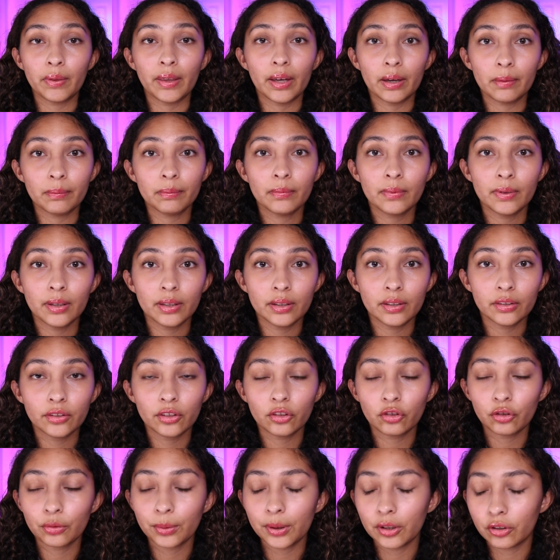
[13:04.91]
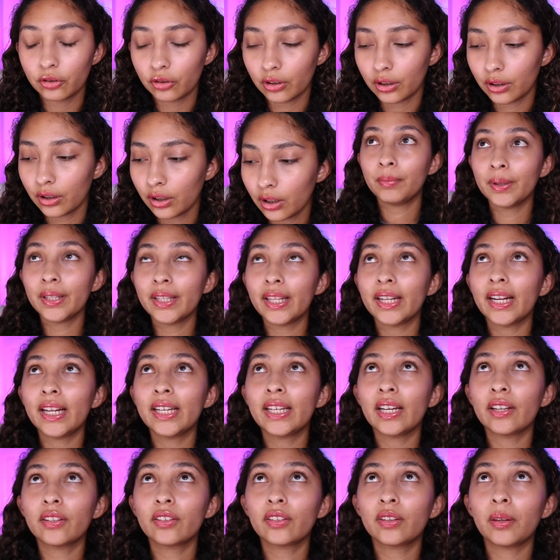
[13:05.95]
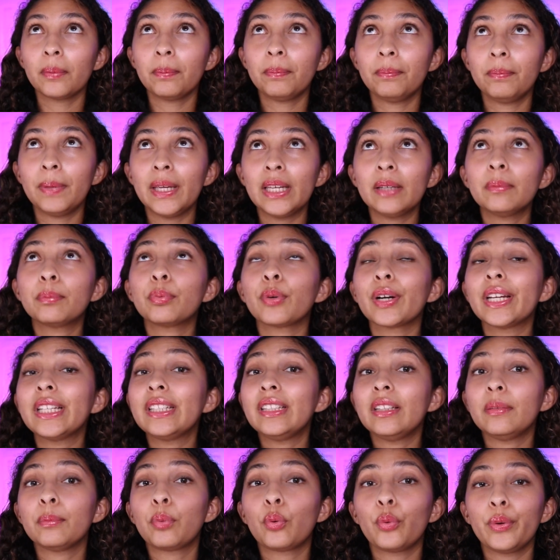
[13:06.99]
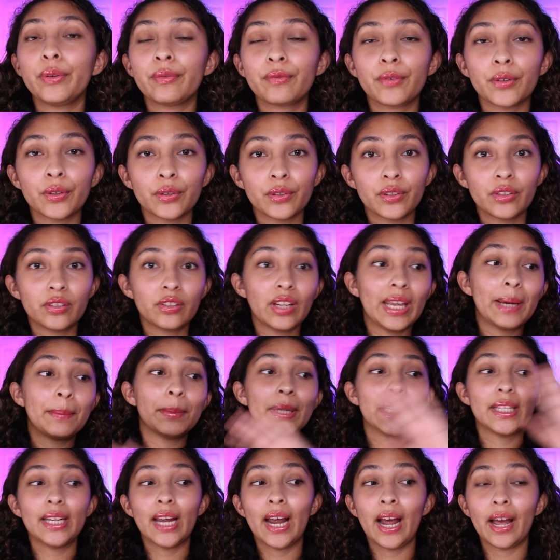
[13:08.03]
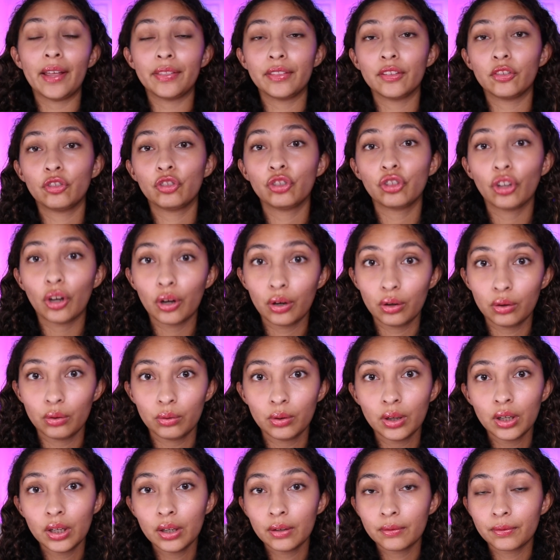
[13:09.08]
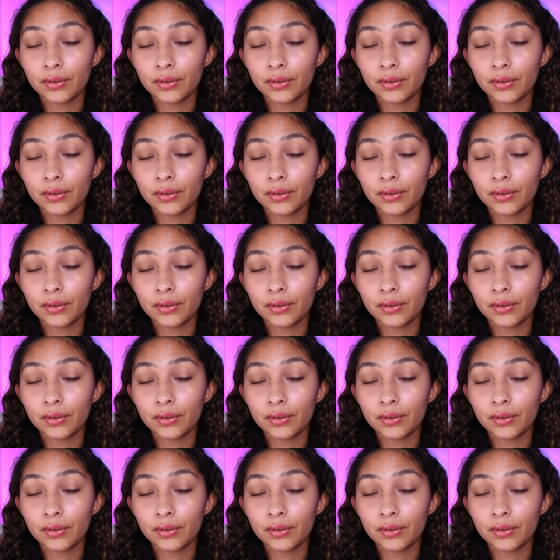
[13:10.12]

of them in the situation. But then I guess the big breaking point for Sam and Cat, the show,